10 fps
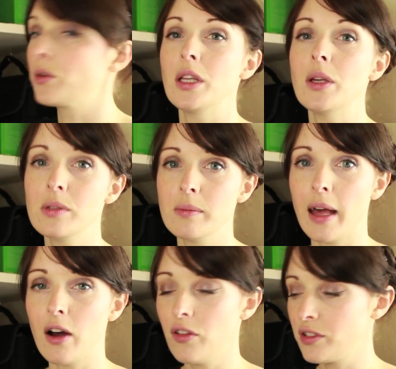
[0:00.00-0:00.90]
don't use them
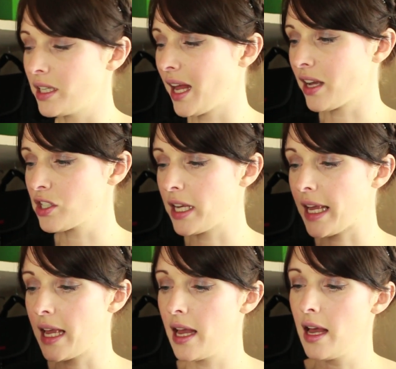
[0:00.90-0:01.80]
that often.
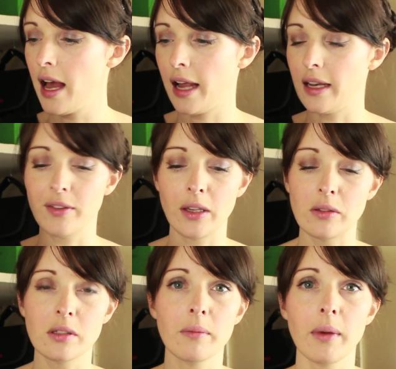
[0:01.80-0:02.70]
Actually, I never
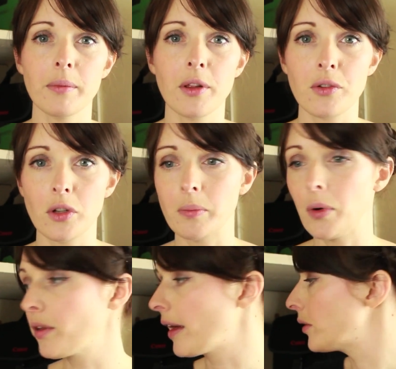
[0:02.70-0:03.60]
use them. I'm going to throw them
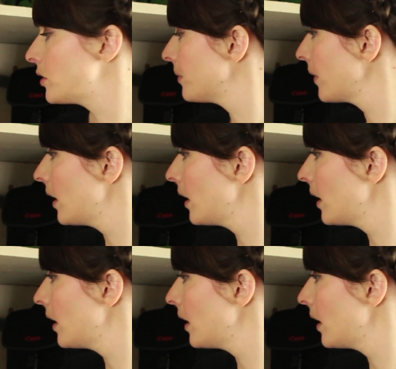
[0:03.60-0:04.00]
both out.